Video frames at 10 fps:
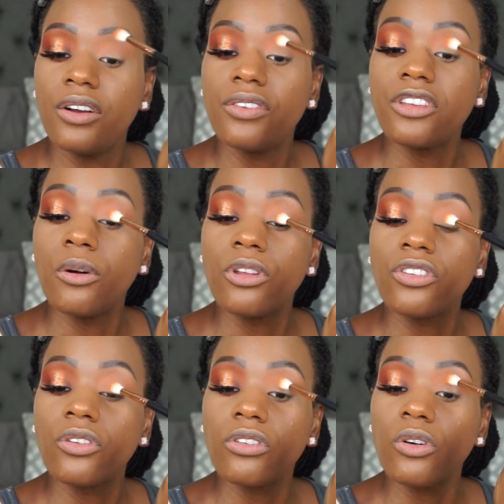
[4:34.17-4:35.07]
So it's
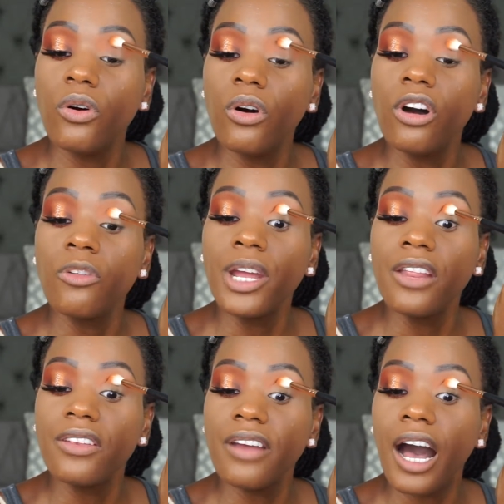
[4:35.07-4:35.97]
all the way to
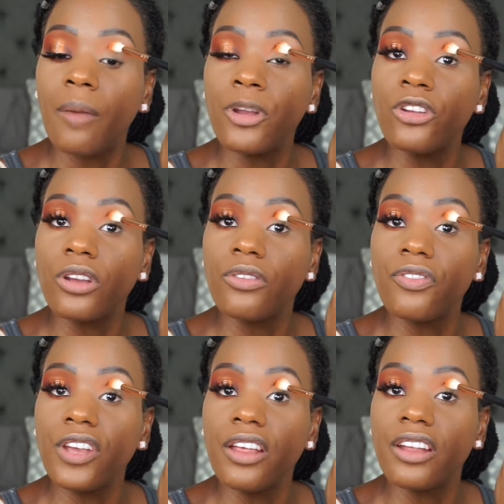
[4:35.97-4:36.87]
the top, and you can
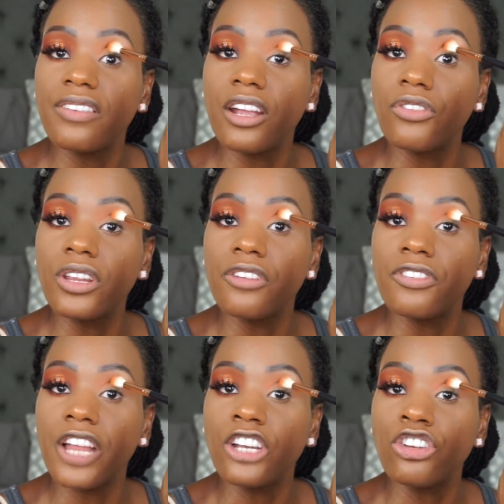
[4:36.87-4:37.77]
feel it's like really
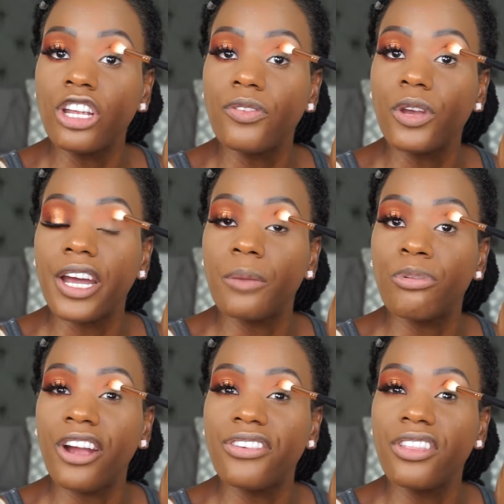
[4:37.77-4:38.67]
fleshy. If you kind of
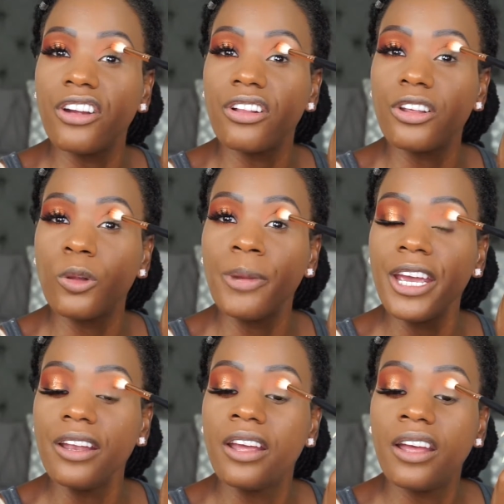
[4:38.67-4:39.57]
press in there a little
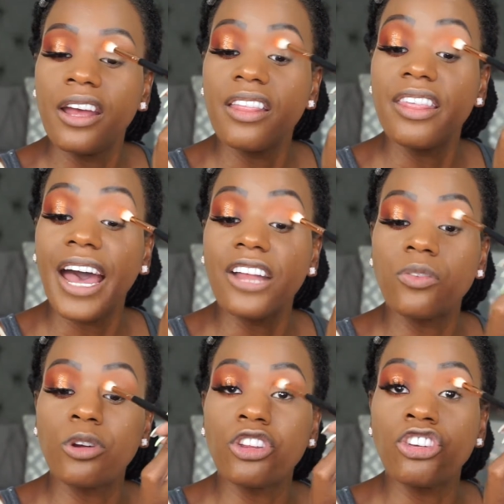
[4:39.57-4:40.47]
bit, that's
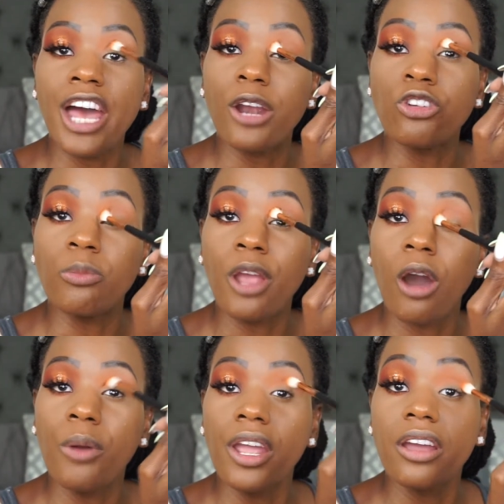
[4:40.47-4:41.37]
where the shadow should be
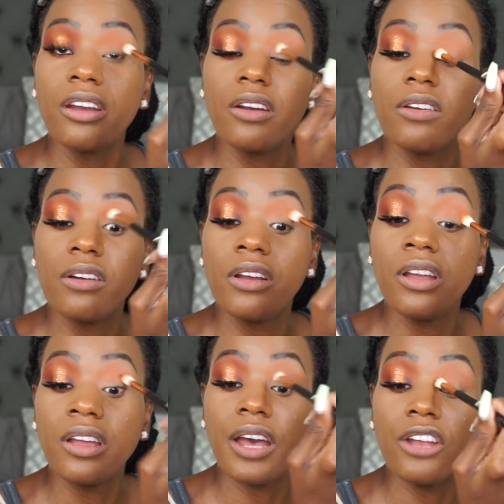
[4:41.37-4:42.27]
going.
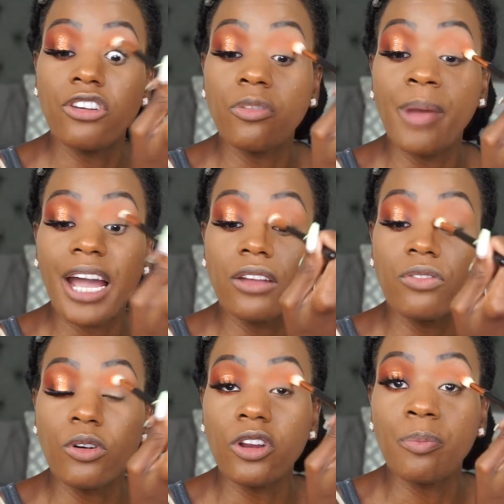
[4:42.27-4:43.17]
And just back and
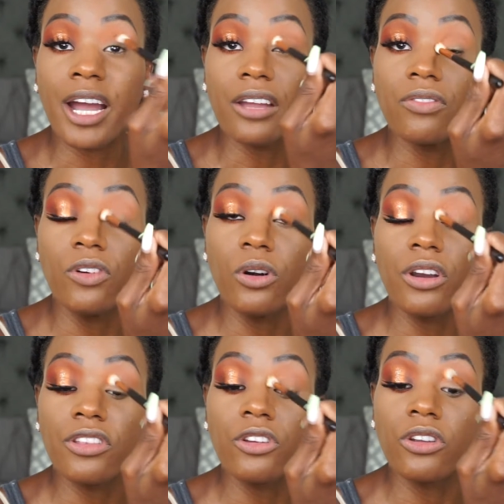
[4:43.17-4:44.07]
forth,
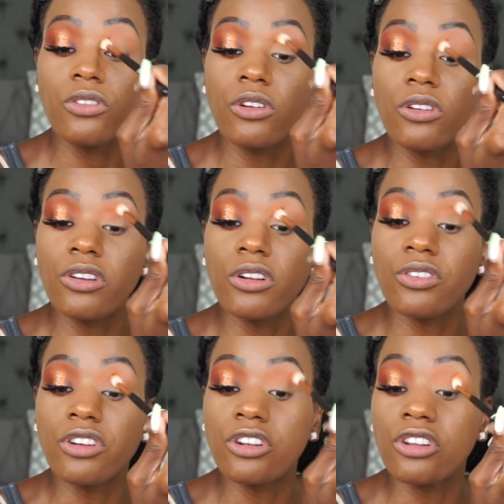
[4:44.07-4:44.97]
and you can do your little
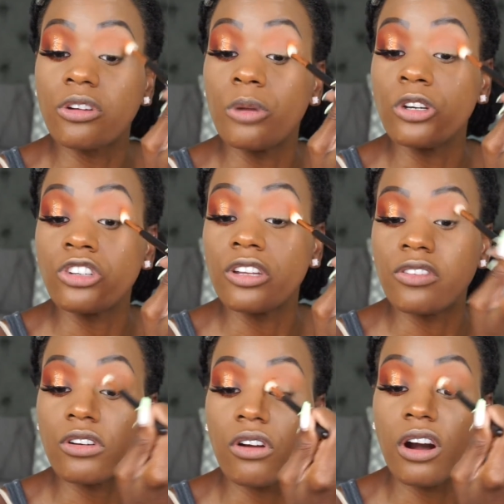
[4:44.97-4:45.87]
circular motions
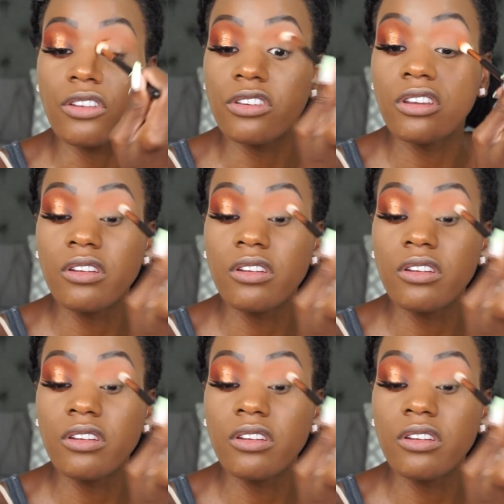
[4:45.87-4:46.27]
across.